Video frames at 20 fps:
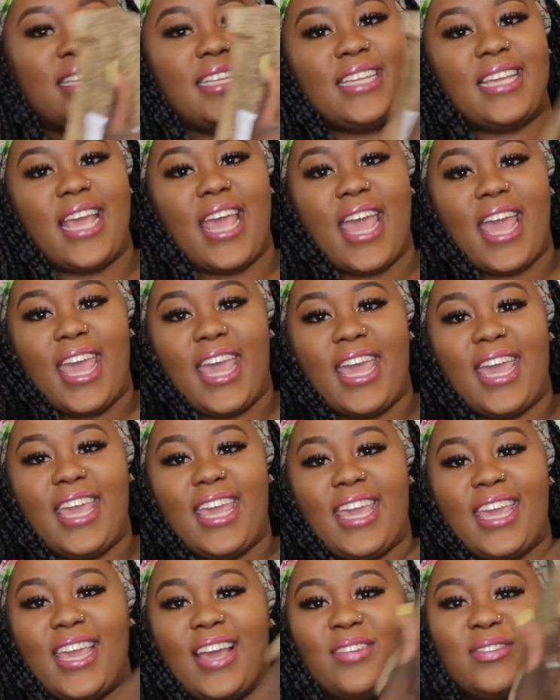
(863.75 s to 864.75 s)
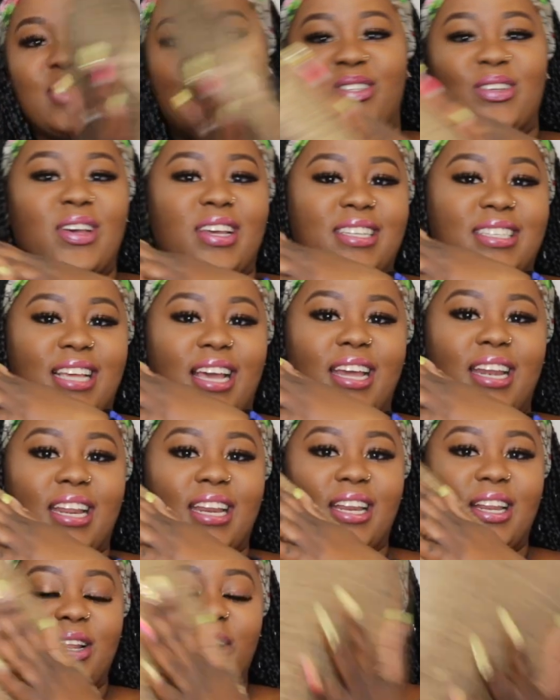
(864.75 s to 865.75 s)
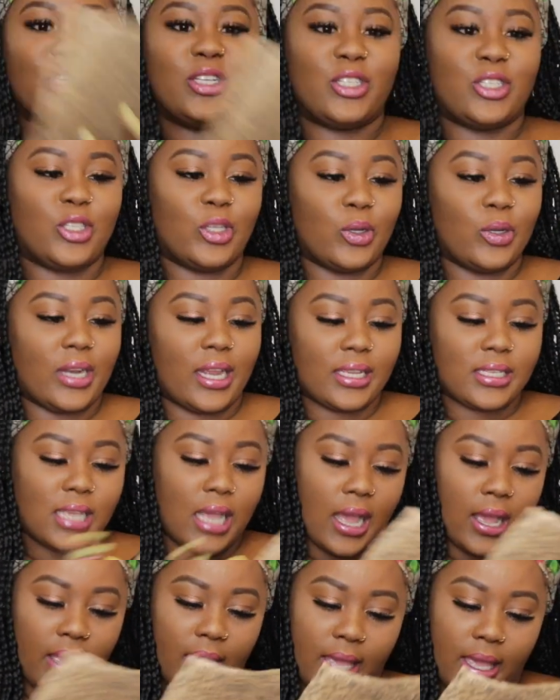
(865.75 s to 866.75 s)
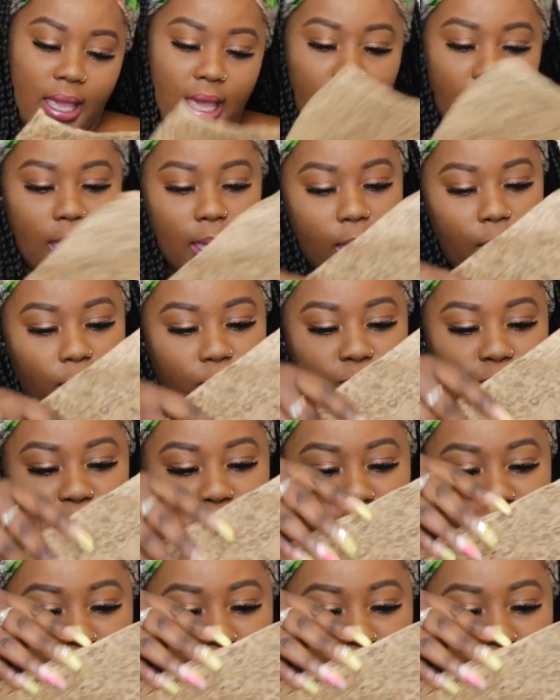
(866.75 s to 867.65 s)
Yay, I'm so excited. So that's how it came.